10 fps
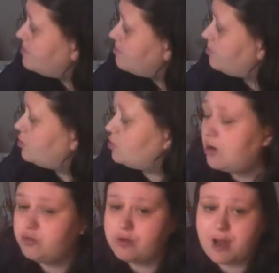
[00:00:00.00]
So
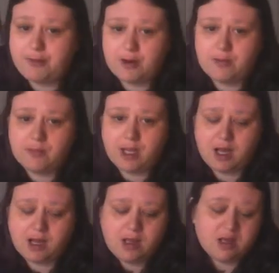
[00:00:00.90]
I'll wrap her up in
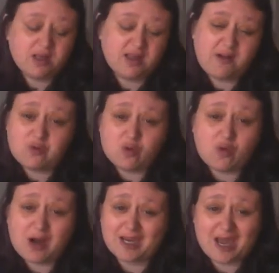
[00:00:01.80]
that because I've not
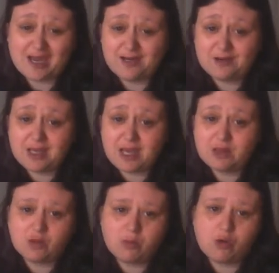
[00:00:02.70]
got a carrier yet,
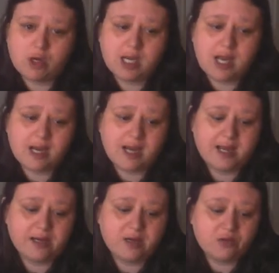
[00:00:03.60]
so I'm going to get a
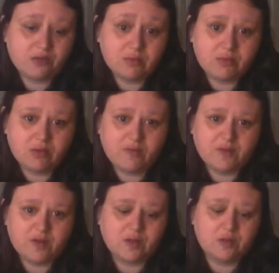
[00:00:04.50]
carrier
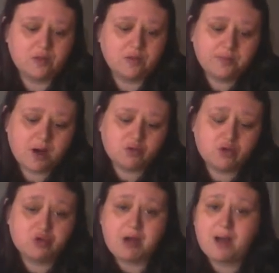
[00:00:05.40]
obviously soon, but I'll
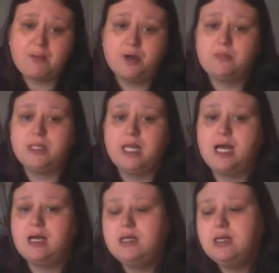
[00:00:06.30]
just wrap her up in
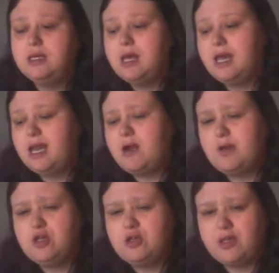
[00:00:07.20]
that, and that
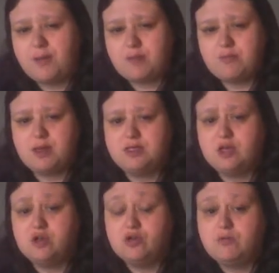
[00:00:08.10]
way she's a bit more
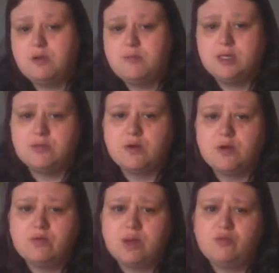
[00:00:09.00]
secure with me as
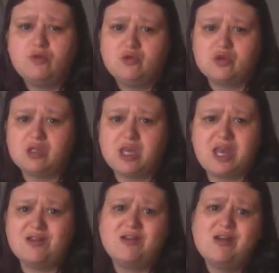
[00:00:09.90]
well, and I'm not just
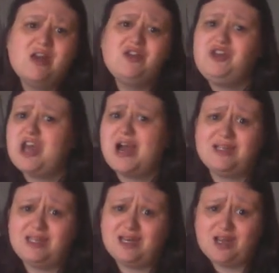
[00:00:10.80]
getting her
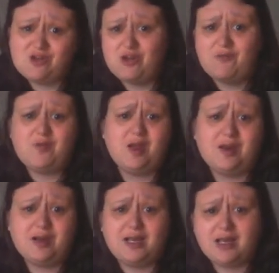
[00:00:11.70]
jagged and then shoving her
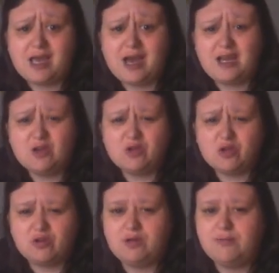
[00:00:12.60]
in a carrier, do
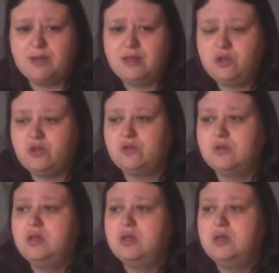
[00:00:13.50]
you know what I mean? So